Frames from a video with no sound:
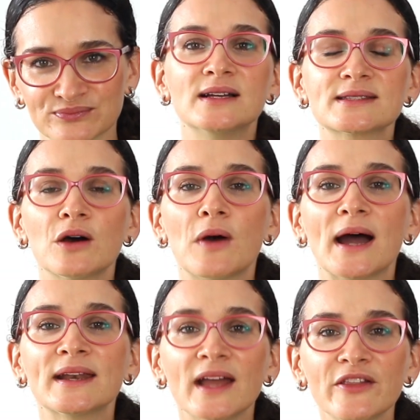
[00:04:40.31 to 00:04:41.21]
So
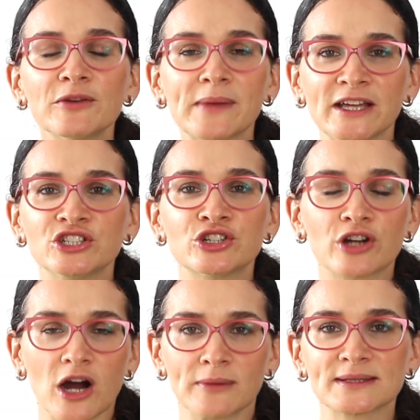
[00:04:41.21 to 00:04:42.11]
another
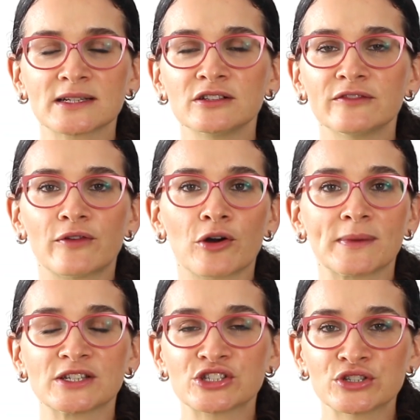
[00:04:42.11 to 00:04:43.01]
major obstacle for
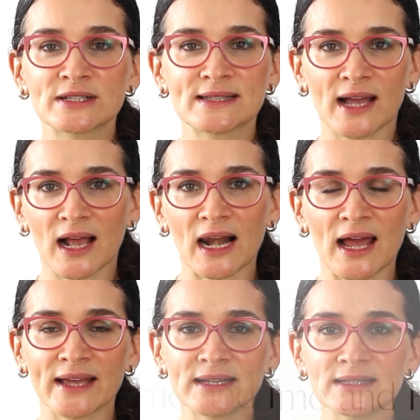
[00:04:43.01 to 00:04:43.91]
my students and
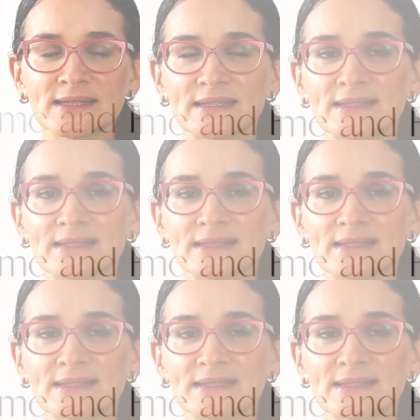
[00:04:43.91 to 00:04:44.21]
clients